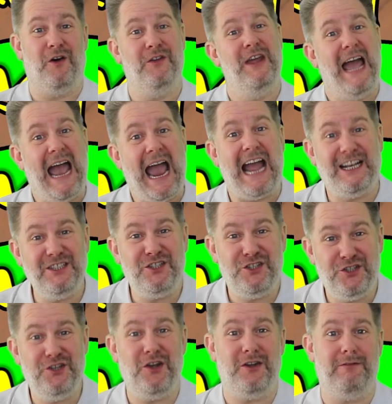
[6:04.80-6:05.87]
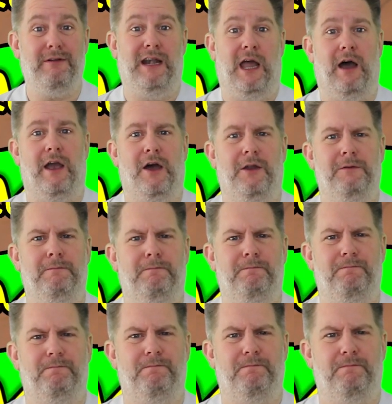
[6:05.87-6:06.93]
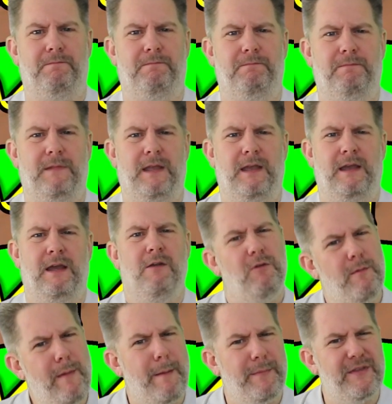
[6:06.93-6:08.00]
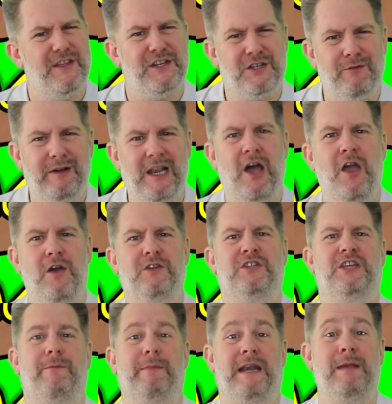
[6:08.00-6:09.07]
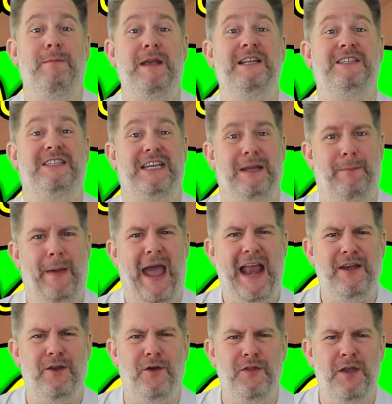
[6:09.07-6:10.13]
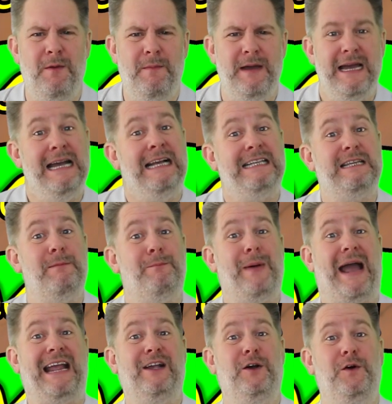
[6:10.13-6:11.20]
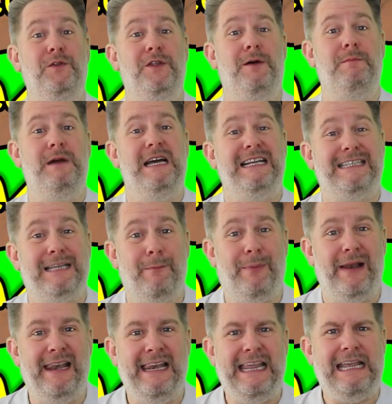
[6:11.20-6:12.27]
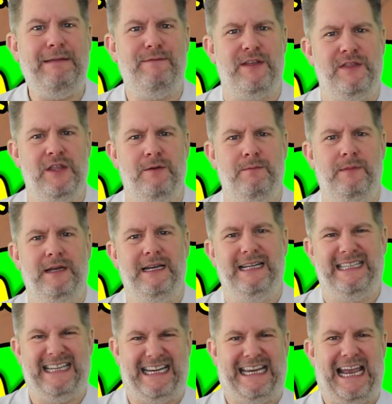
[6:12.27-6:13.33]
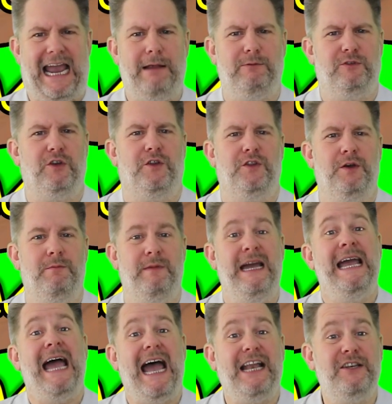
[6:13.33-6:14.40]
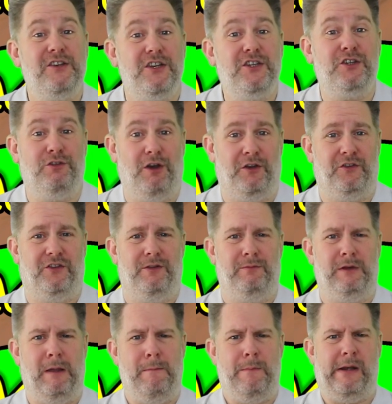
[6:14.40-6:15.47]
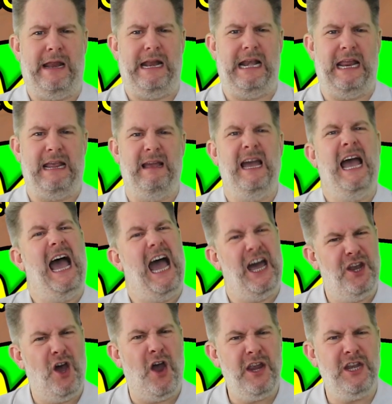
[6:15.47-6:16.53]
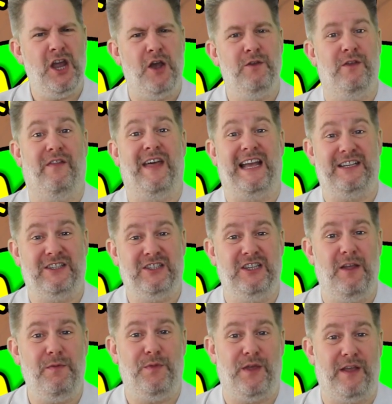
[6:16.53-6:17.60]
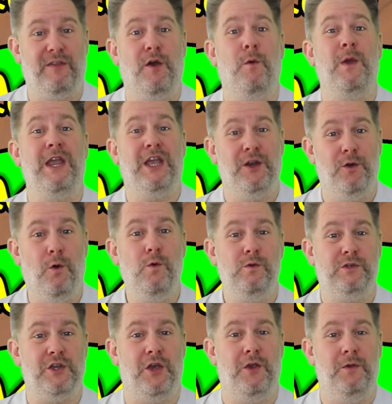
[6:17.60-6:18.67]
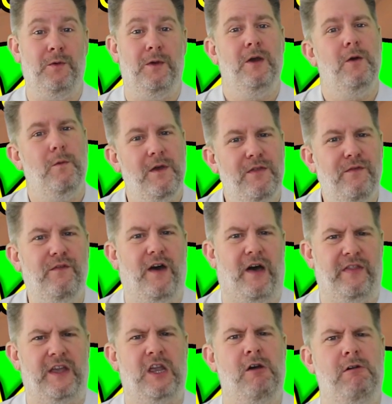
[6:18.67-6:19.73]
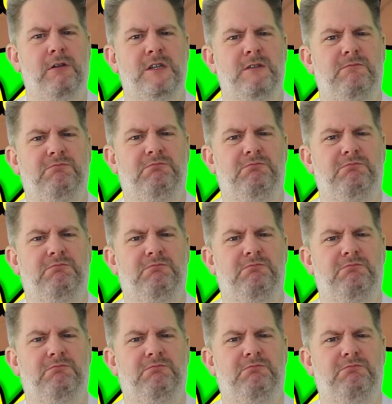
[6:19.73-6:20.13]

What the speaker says: on and should rely on. Remember that to rely on somebody means to depend on them, to bank on them, to believe in them, to count on them, and to trust them completely. And I know that that's something that we can all do with Father God.